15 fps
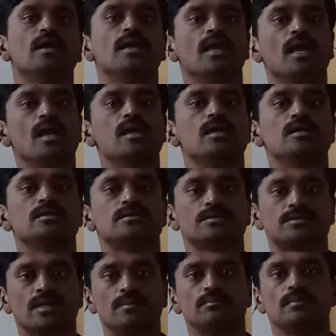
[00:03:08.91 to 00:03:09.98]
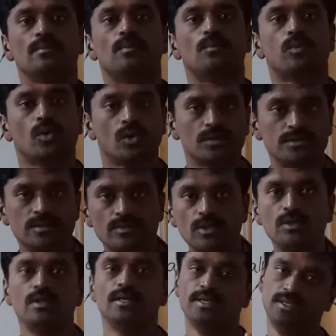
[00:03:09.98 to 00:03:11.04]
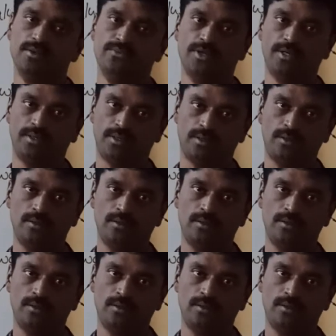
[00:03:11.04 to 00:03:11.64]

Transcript: A is some possible event.